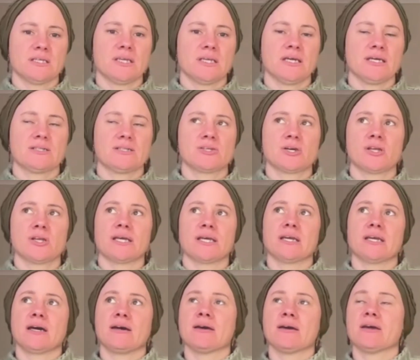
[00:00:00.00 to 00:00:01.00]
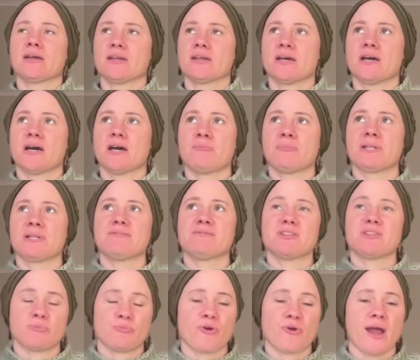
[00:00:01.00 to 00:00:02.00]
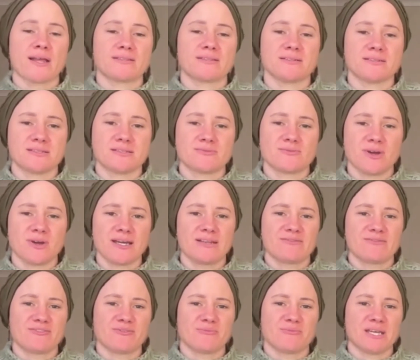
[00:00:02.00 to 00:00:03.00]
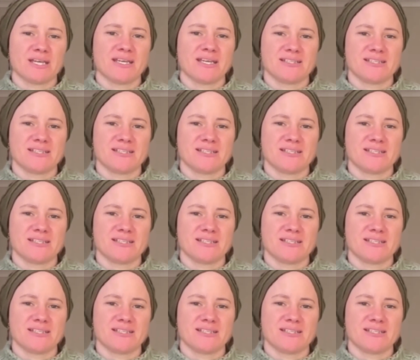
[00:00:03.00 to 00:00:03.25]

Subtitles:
Yeah, totally. I believe in the practice, right? For me,